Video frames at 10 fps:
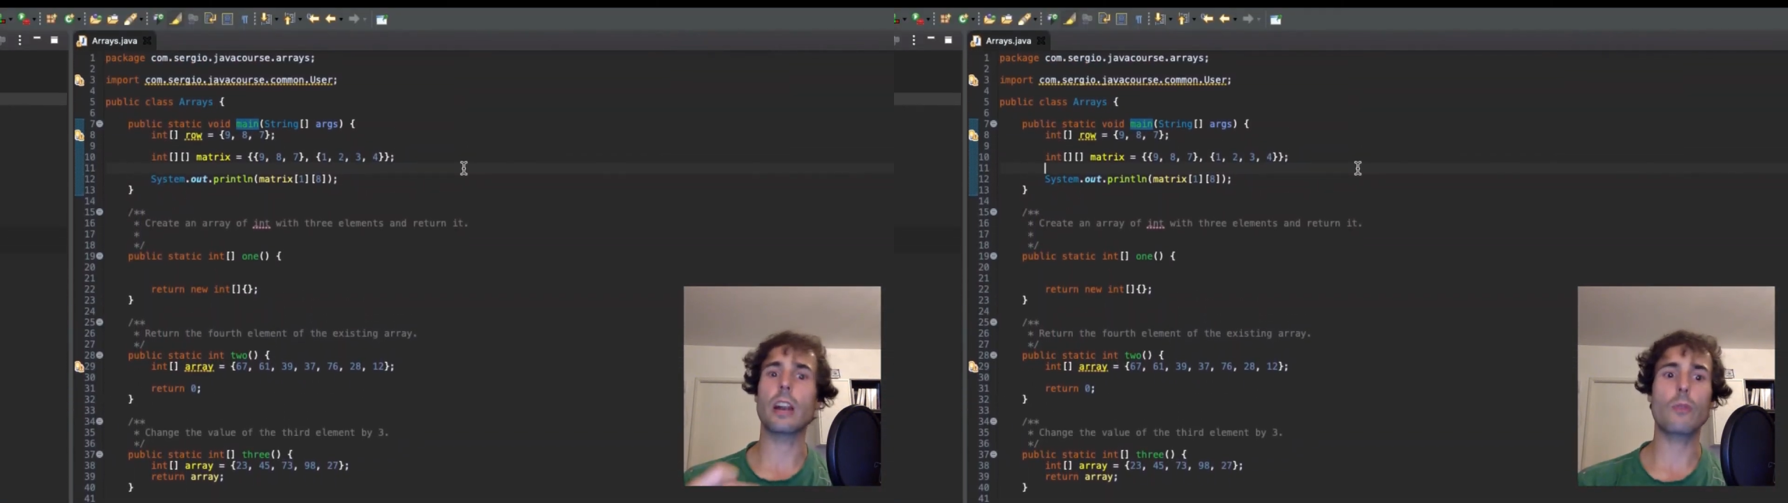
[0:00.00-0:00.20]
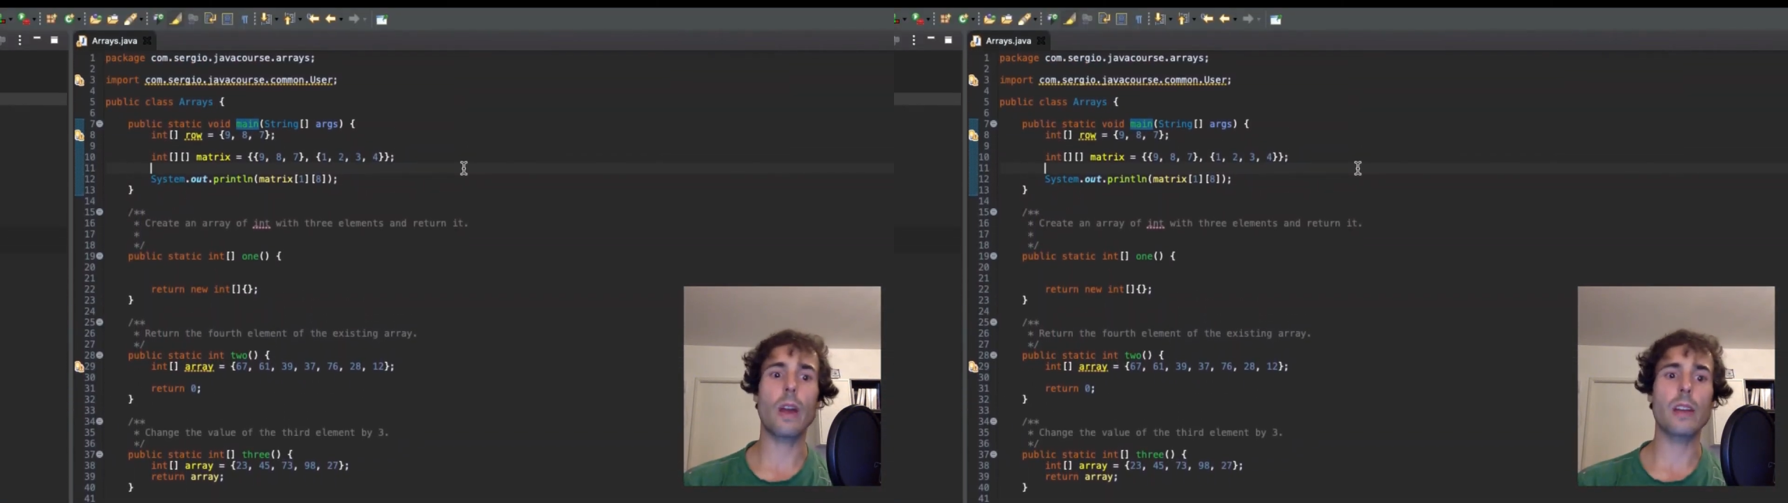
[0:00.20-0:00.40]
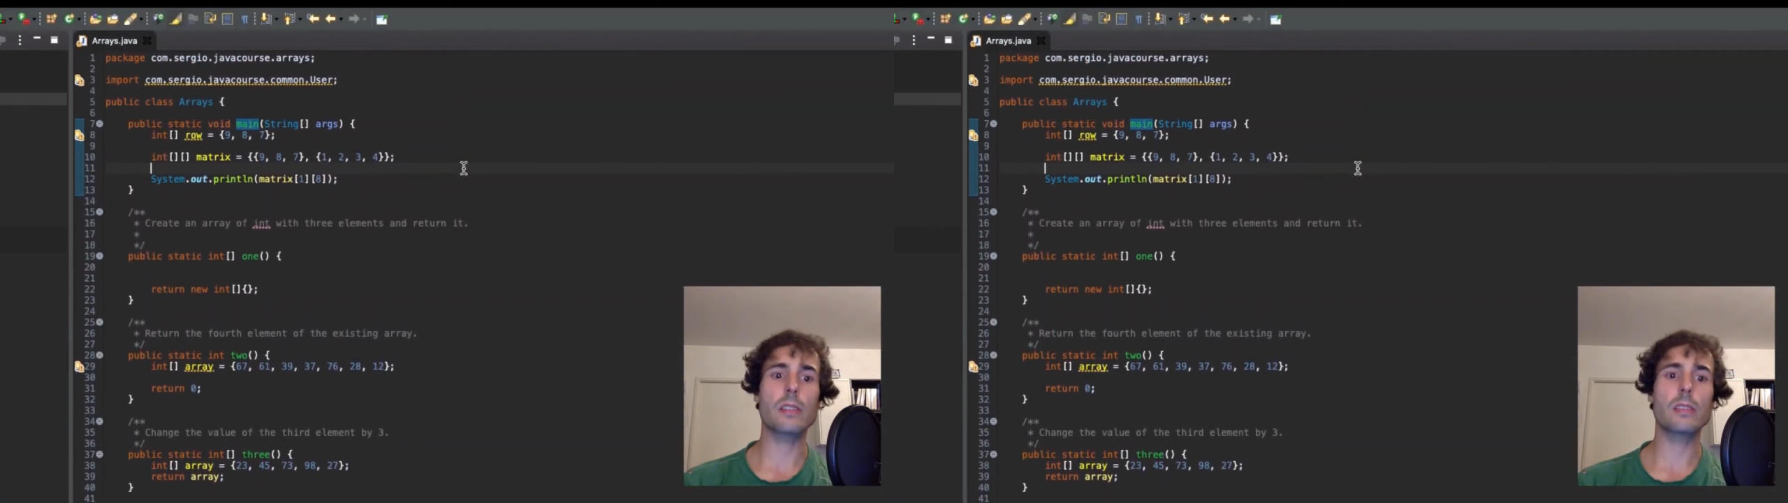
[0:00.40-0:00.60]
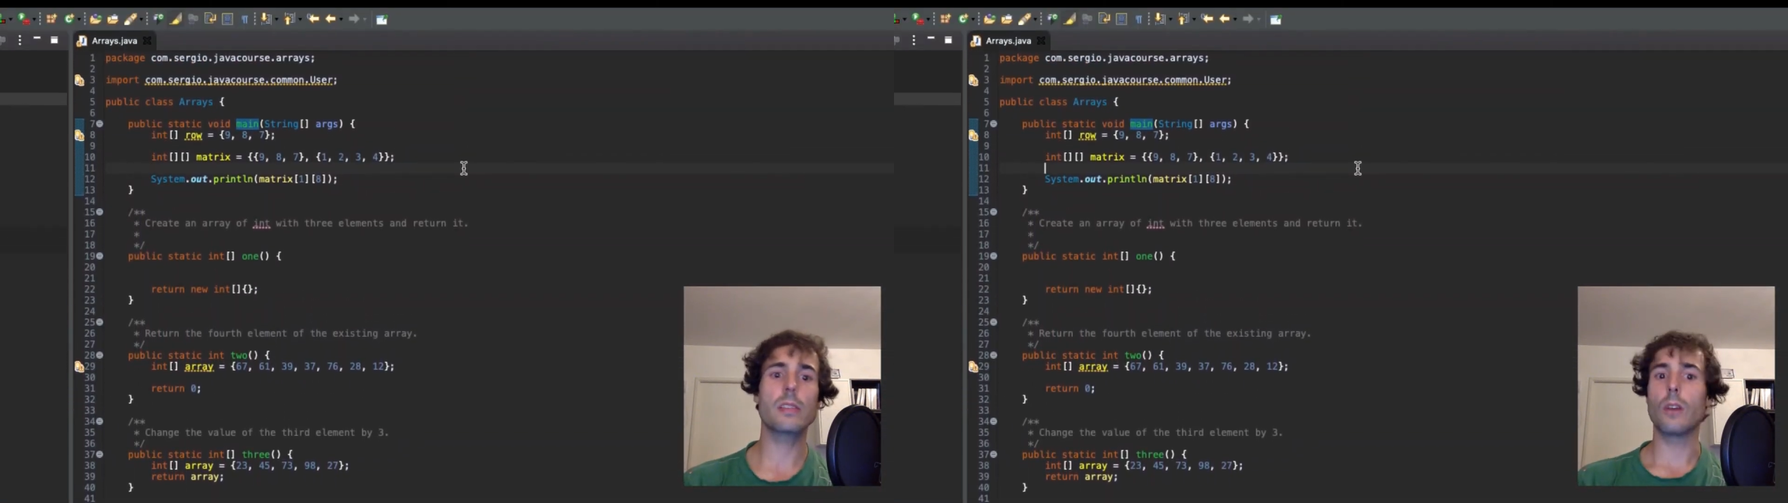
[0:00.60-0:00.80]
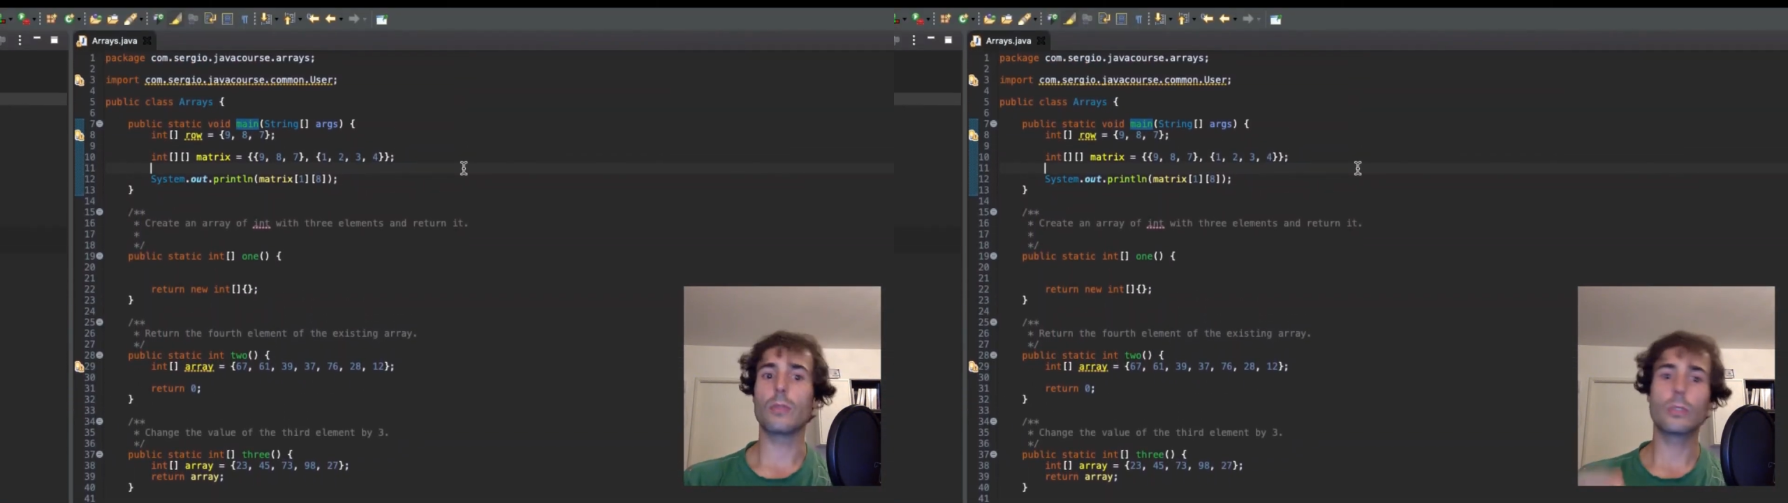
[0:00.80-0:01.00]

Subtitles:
arrays of